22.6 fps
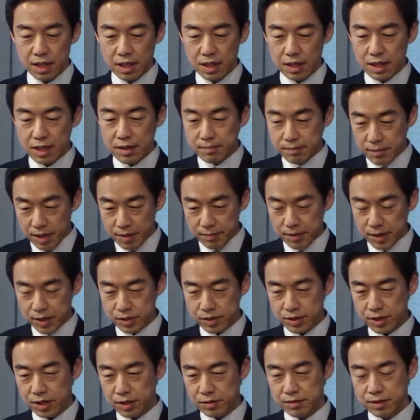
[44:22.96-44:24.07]
in my
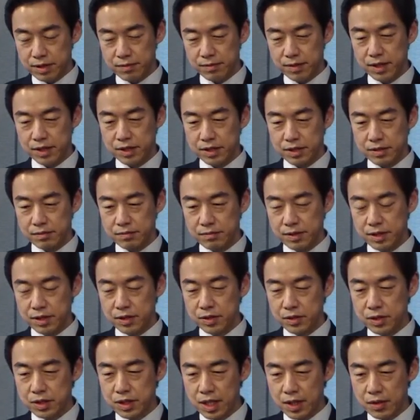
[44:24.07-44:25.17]
personal observation,
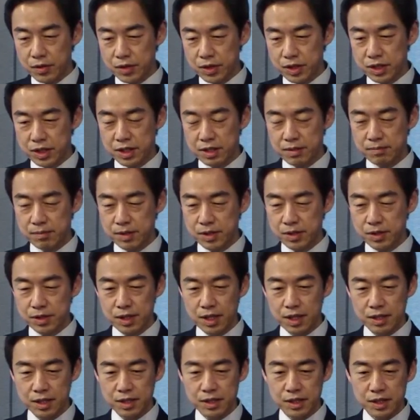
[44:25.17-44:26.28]
because now Xi Jinping
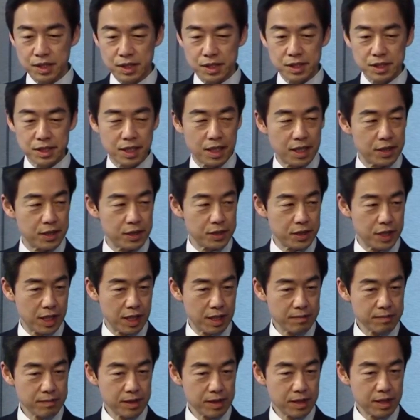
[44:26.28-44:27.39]
started his third
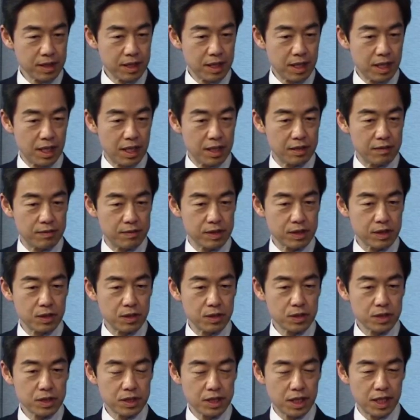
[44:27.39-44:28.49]
term, and
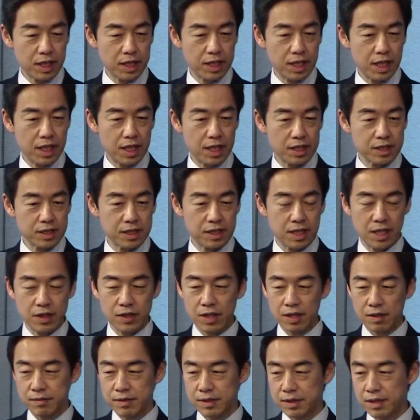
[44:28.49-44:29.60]
because China is now
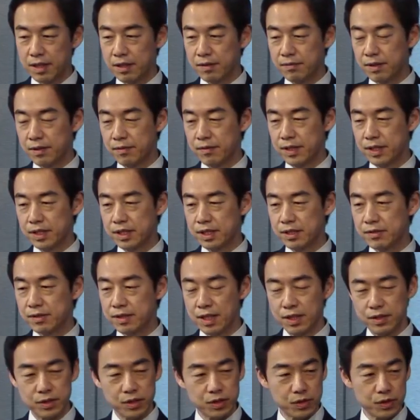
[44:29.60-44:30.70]
having have a very
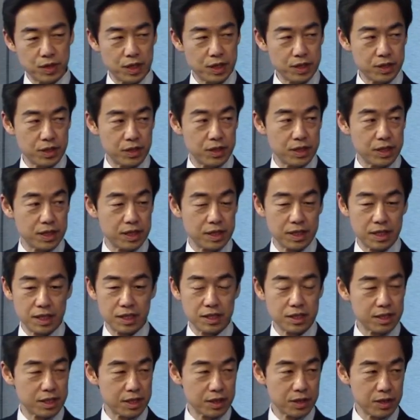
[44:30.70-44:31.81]
difficult situation in
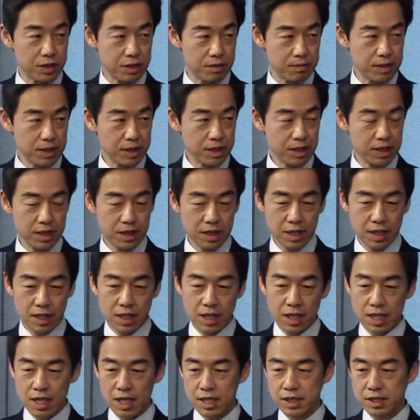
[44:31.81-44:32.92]
its economy,
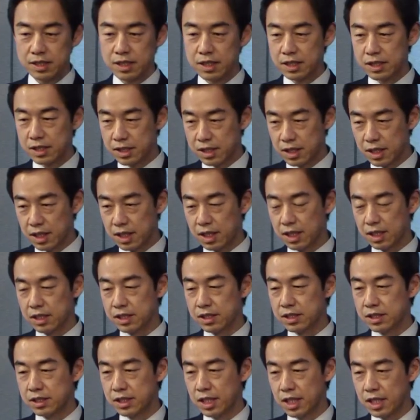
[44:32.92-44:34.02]
I think uh,
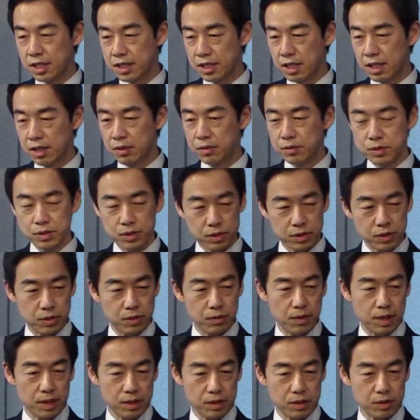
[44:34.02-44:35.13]
China also
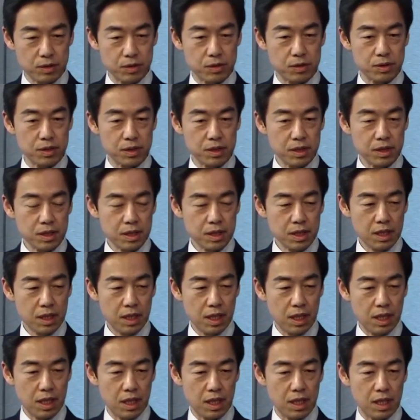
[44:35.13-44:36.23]
want to
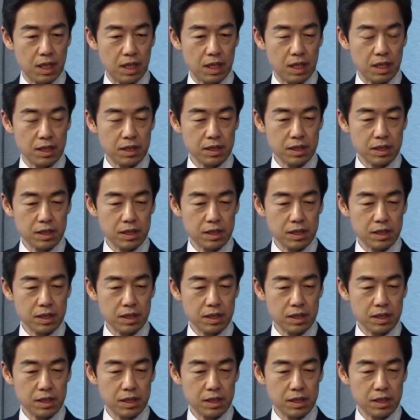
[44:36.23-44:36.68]
uh,